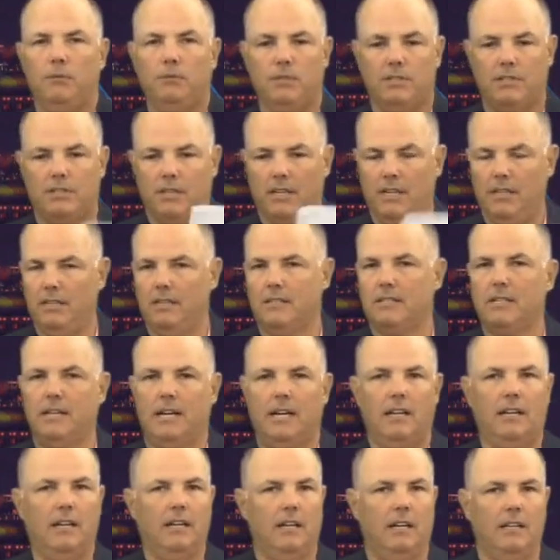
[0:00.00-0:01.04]
it was
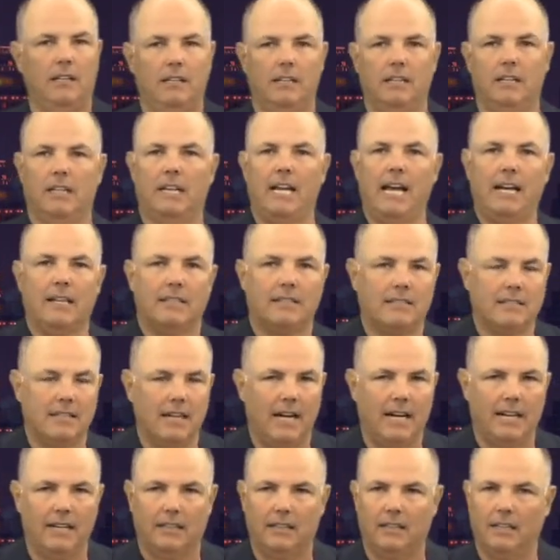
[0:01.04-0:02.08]
inside London and
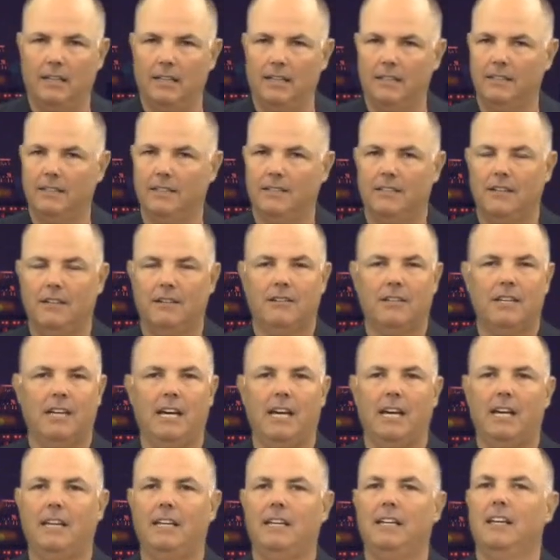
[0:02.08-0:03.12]
outside of London,
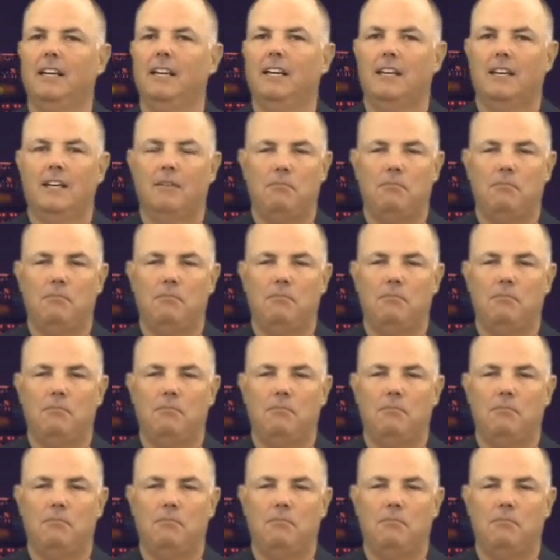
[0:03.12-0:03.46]
okay?